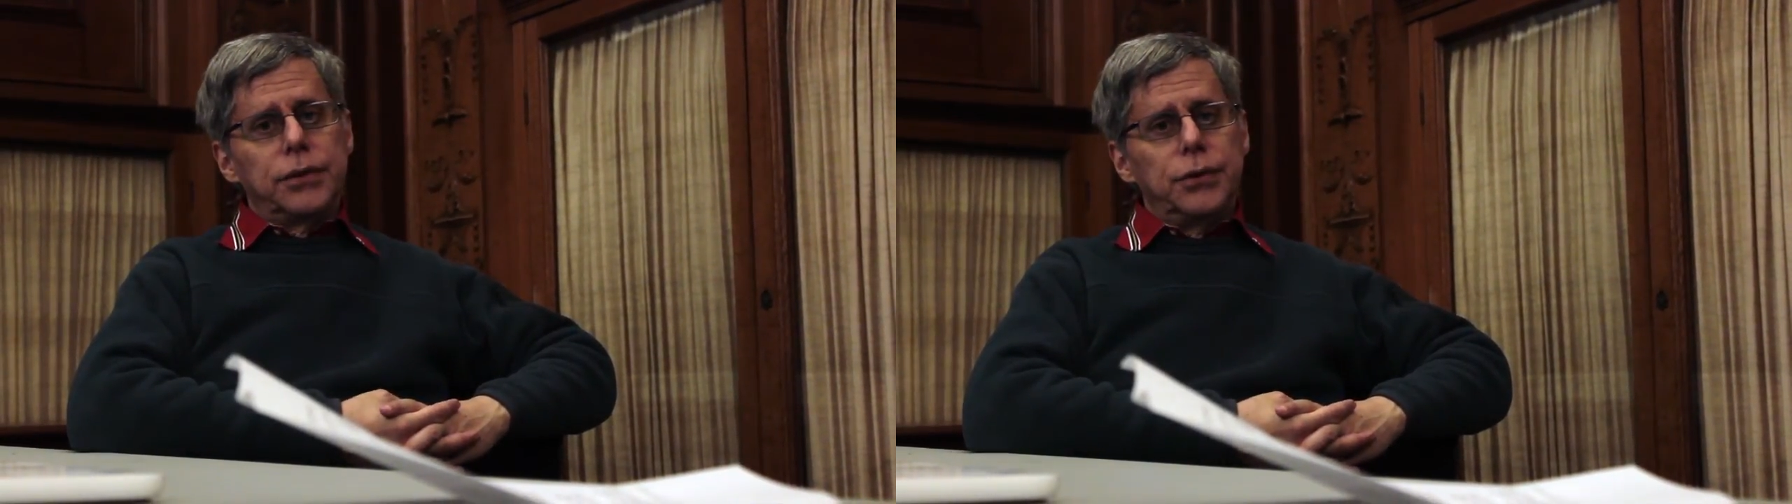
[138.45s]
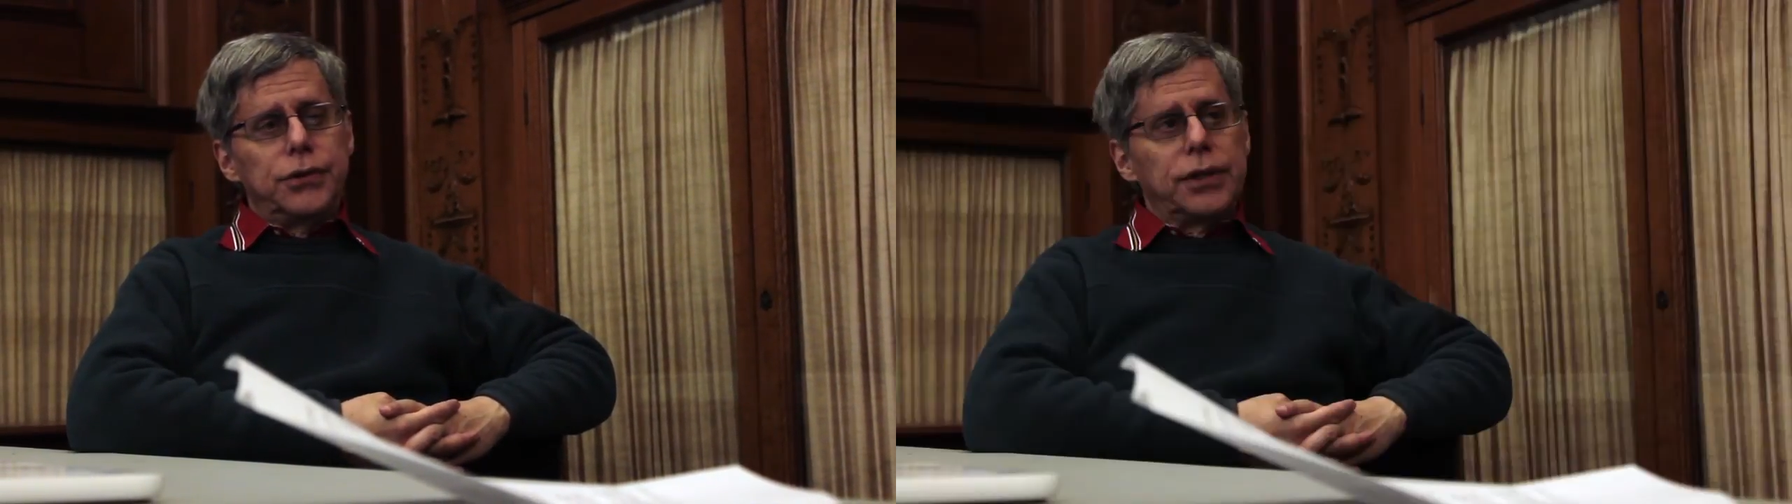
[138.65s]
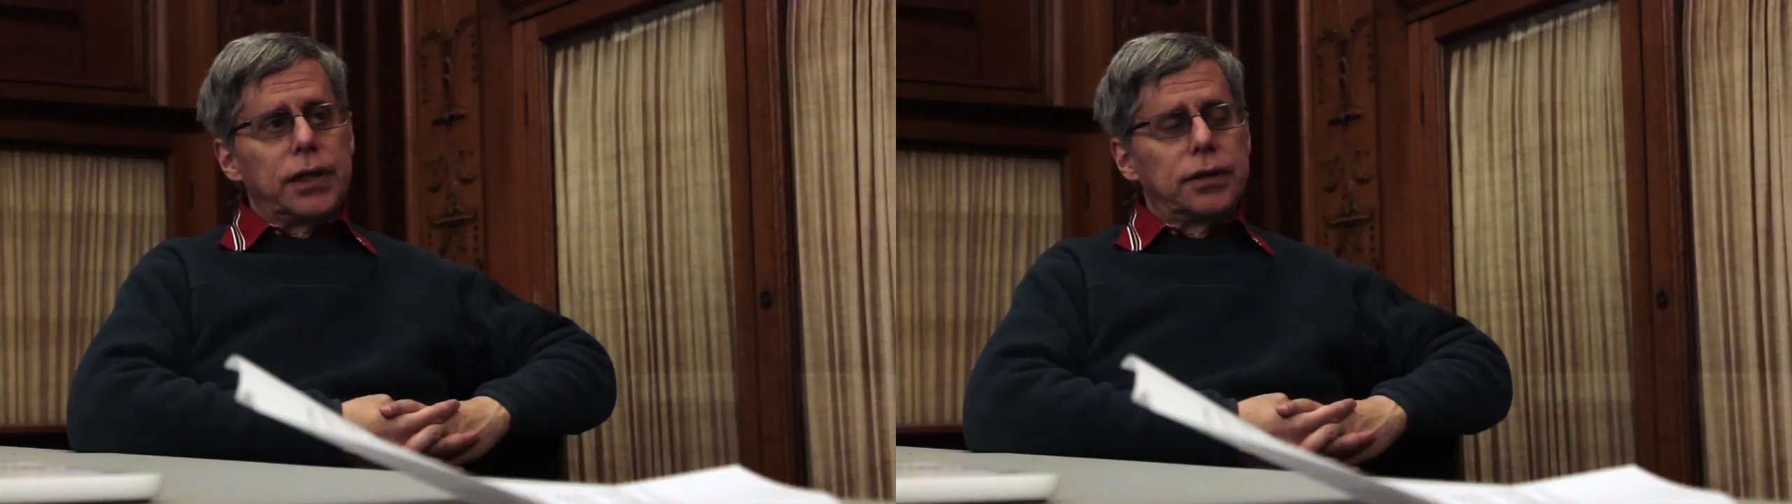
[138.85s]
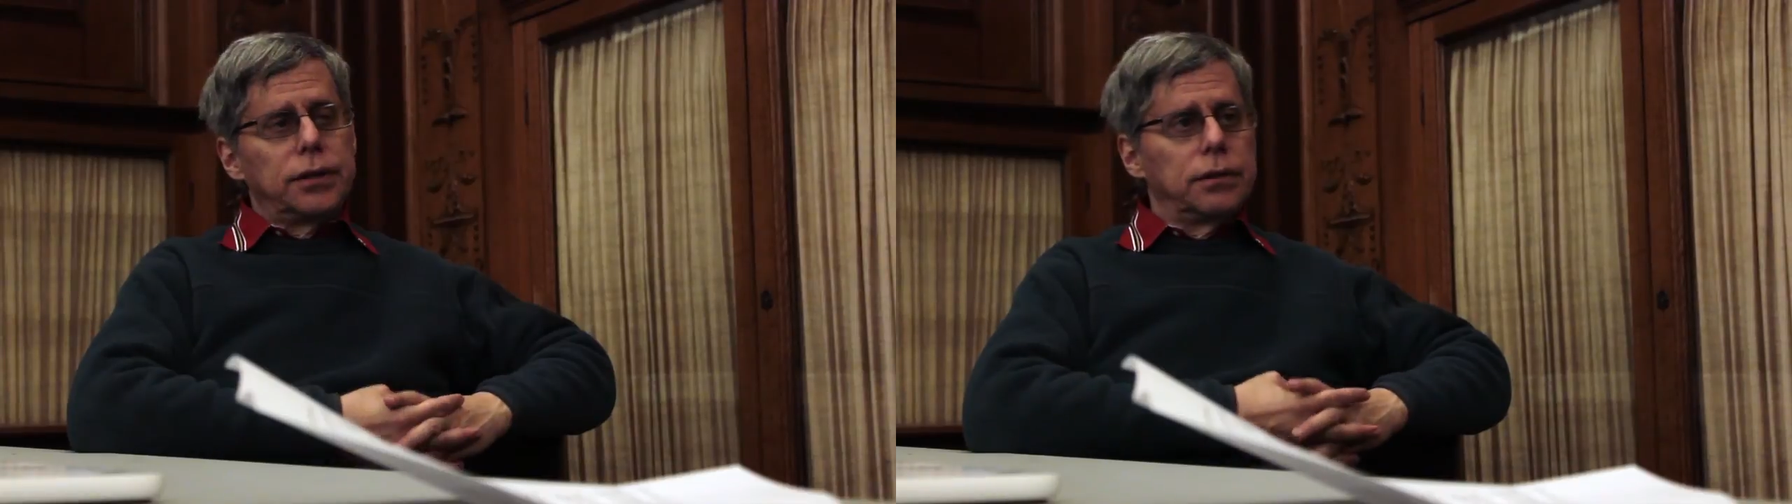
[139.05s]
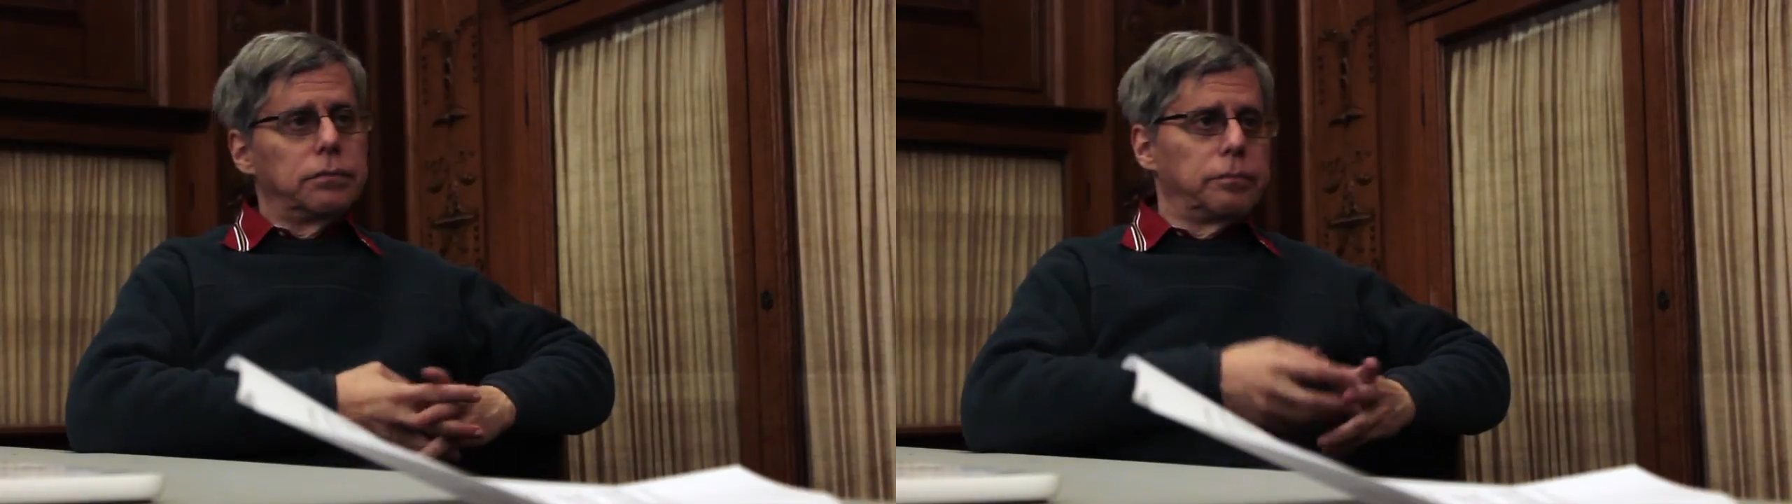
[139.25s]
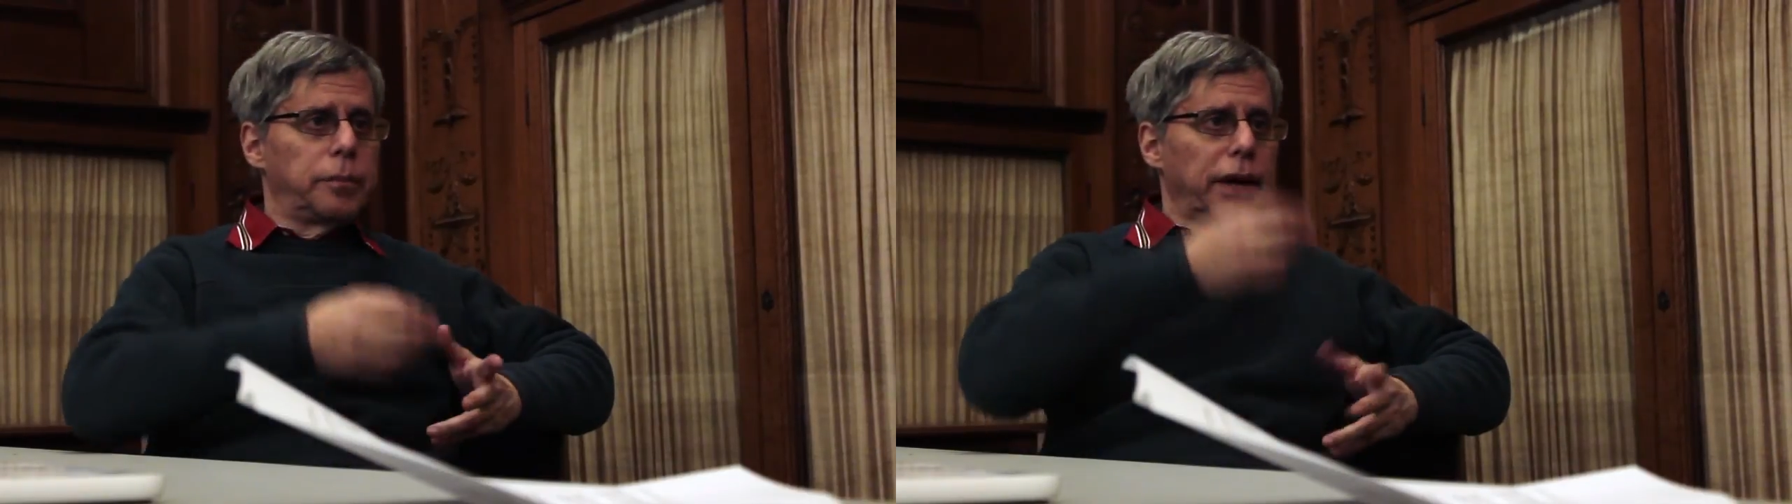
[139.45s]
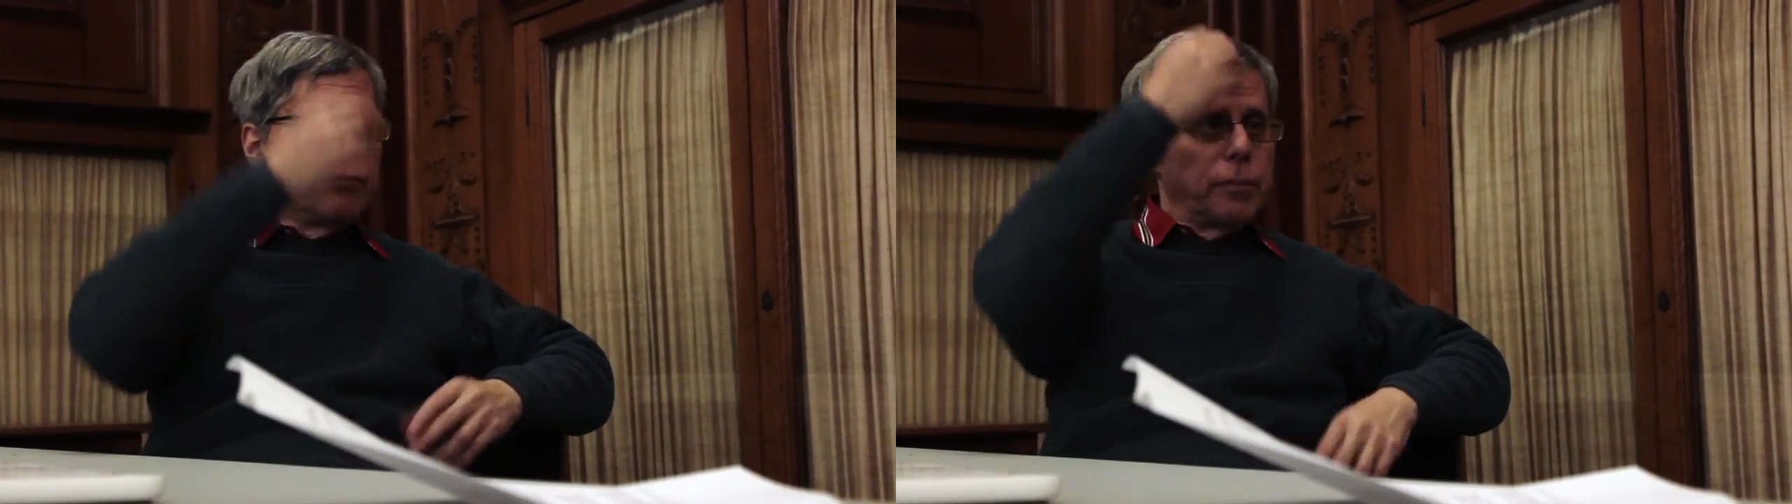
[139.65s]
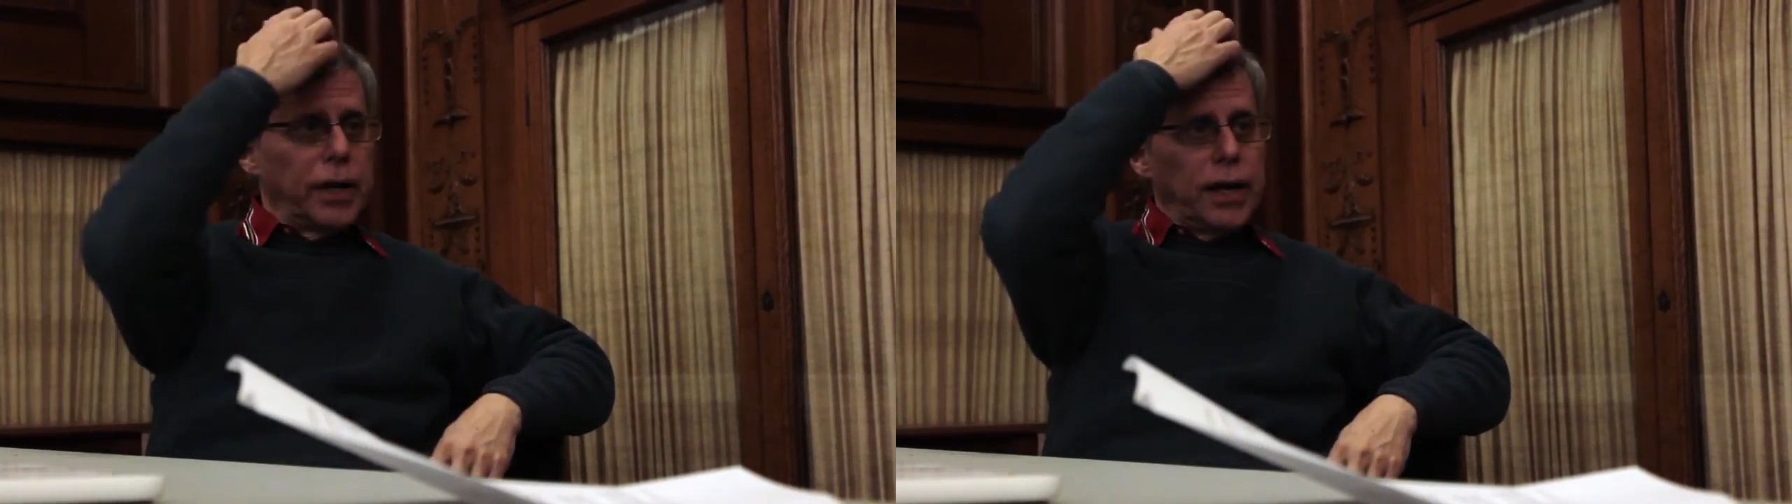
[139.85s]
using that to pay
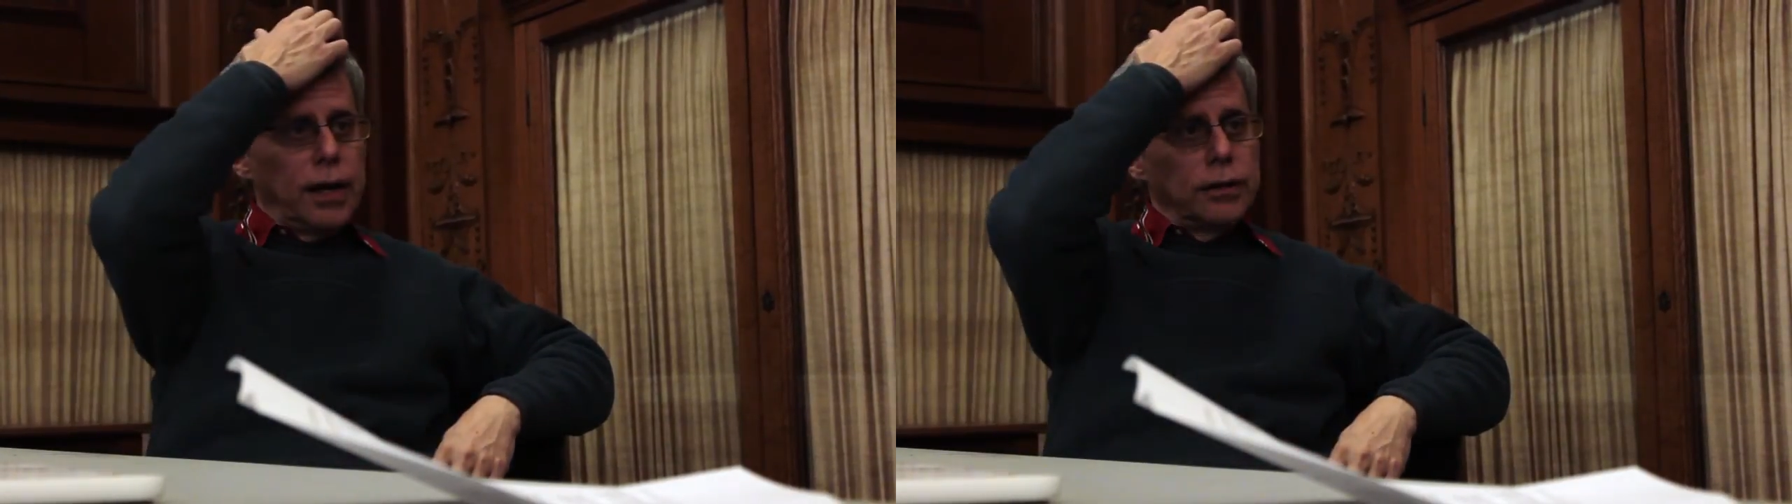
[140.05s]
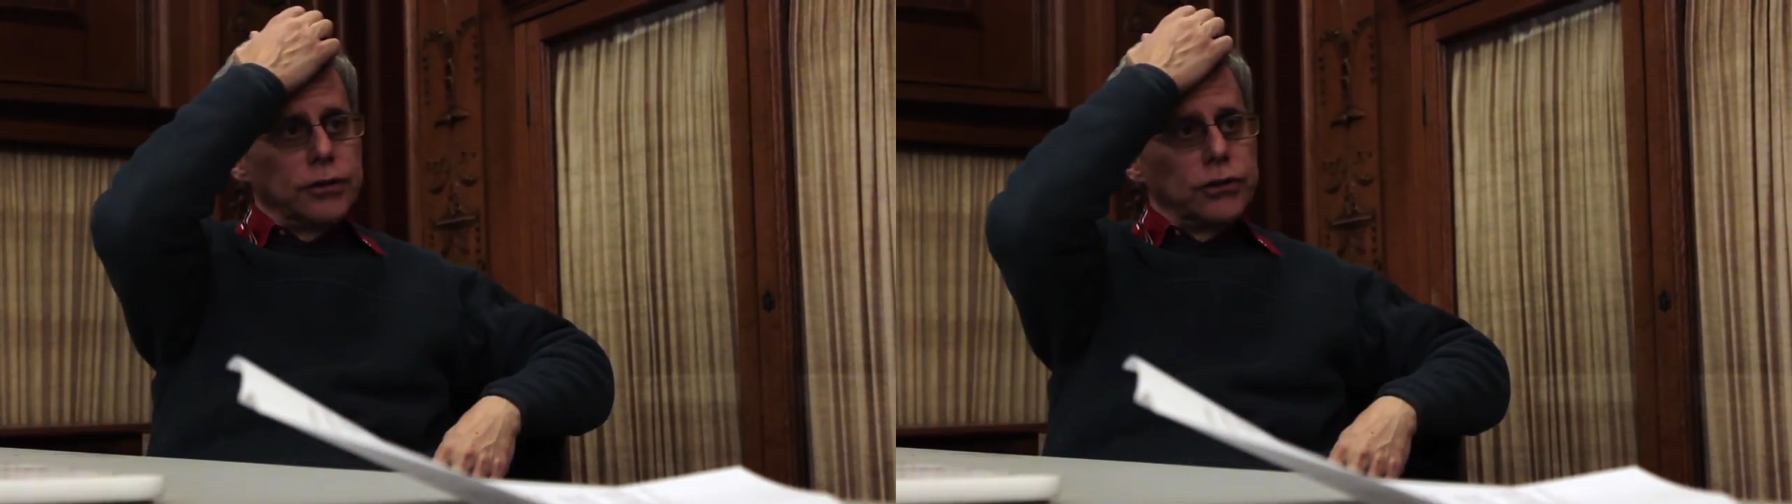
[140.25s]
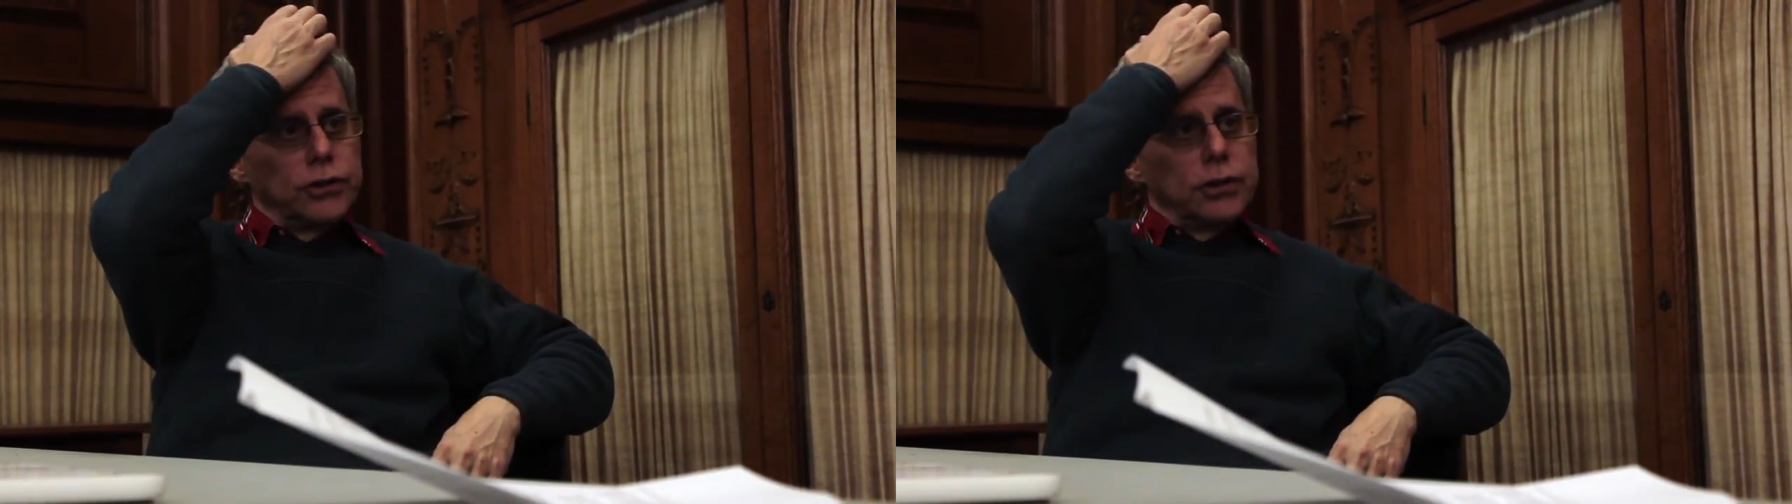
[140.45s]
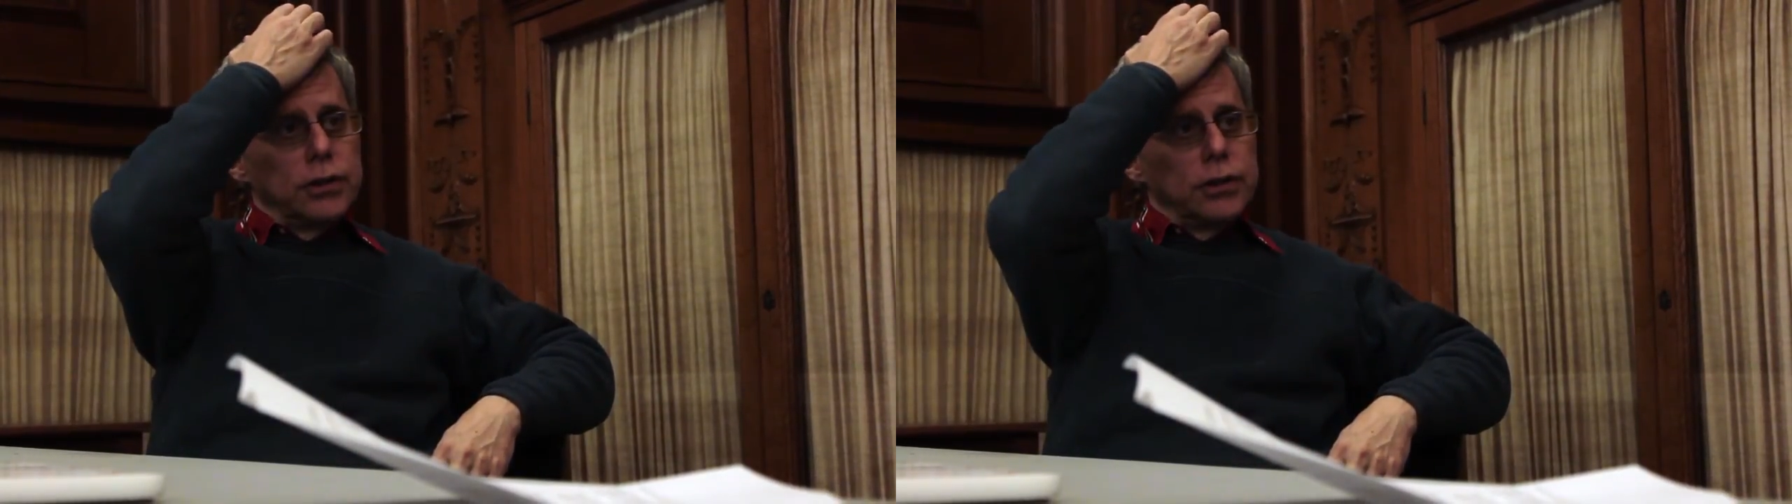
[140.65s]
for my college.